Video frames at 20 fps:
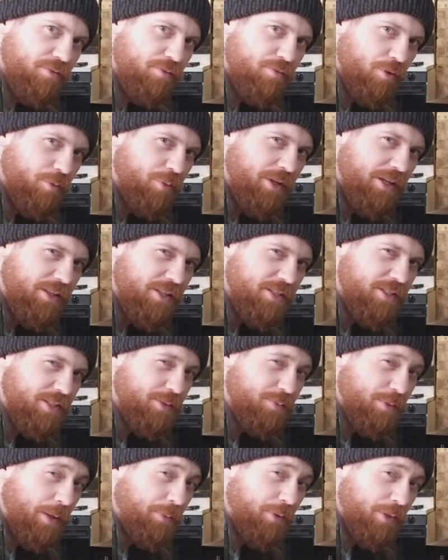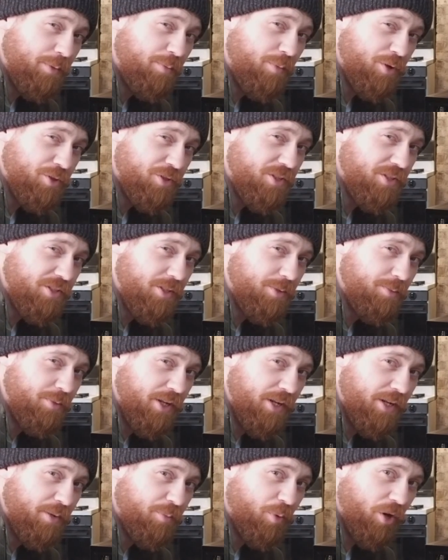For me, this is probably the most
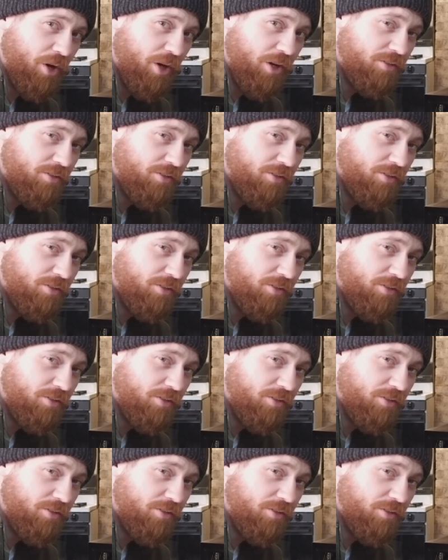intimidating part.